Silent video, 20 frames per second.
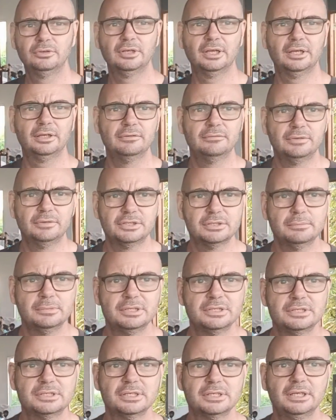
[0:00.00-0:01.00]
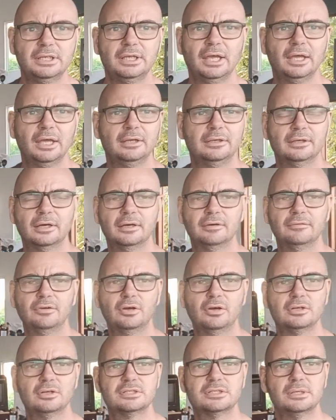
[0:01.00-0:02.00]
than vitamin C. And I've
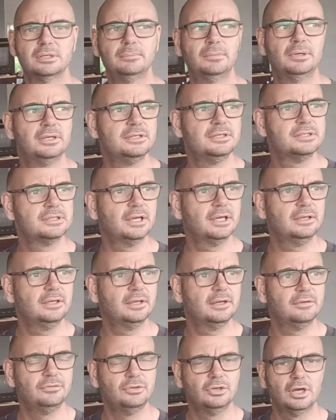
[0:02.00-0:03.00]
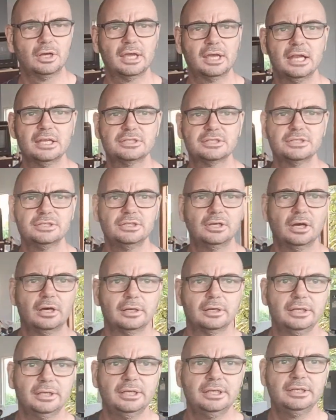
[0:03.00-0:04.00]
heard somebody saying that if you've got cancer, you
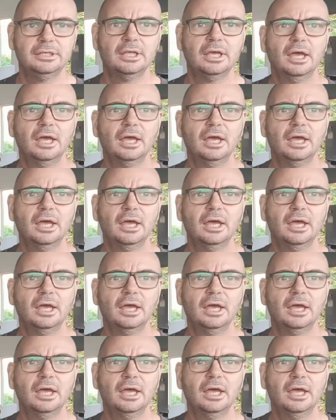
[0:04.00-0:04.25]
got to eat